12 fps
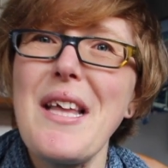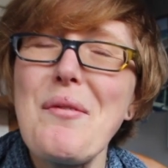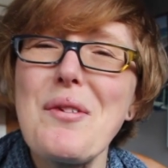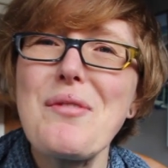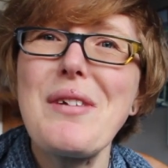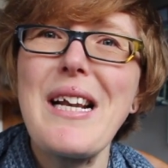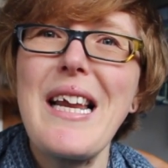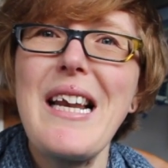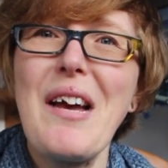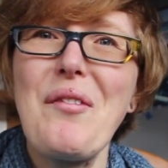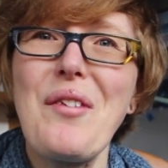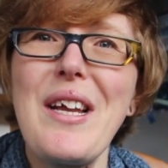That was really
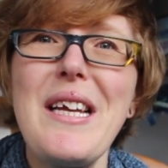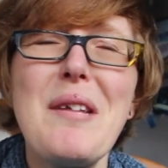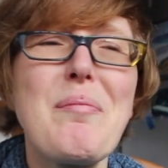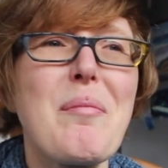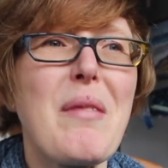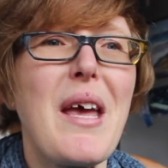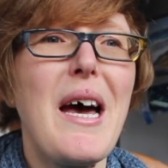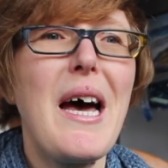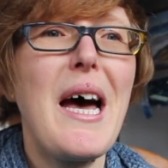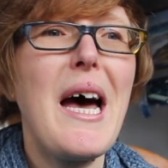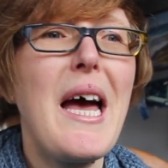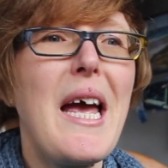lovely,
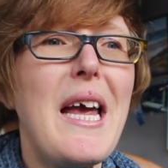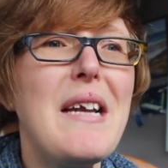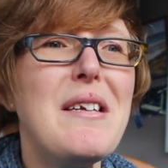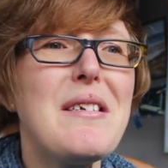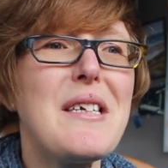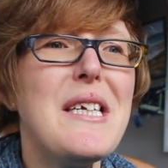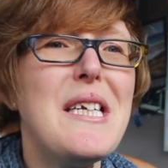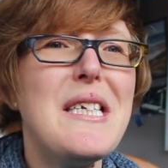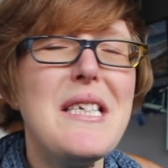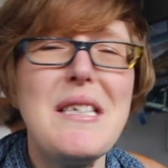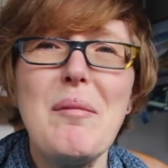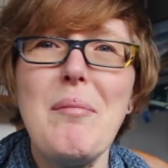and it
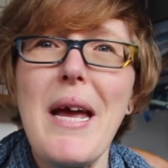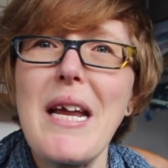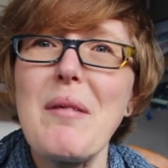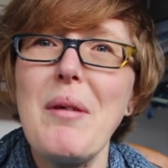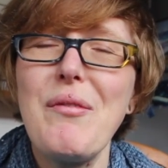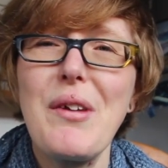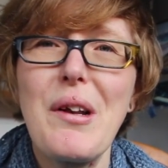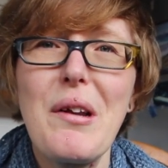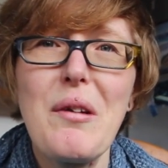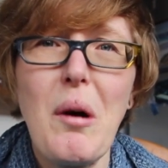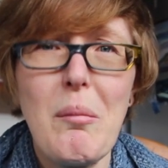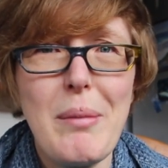did make me feel a
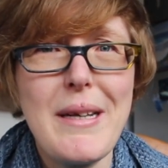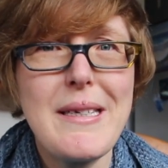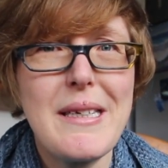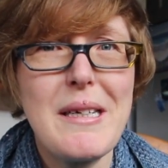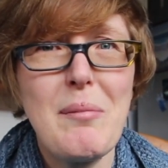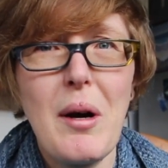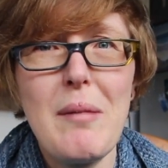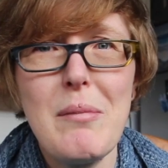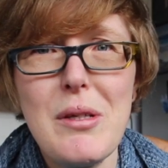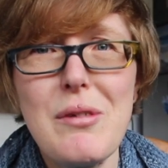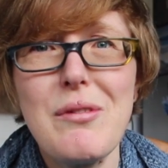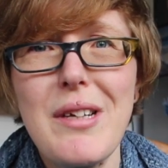lot better in my
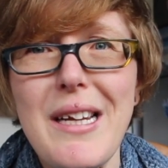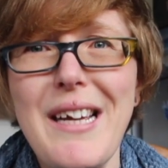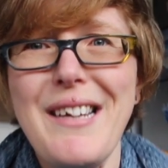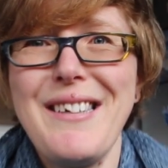misery.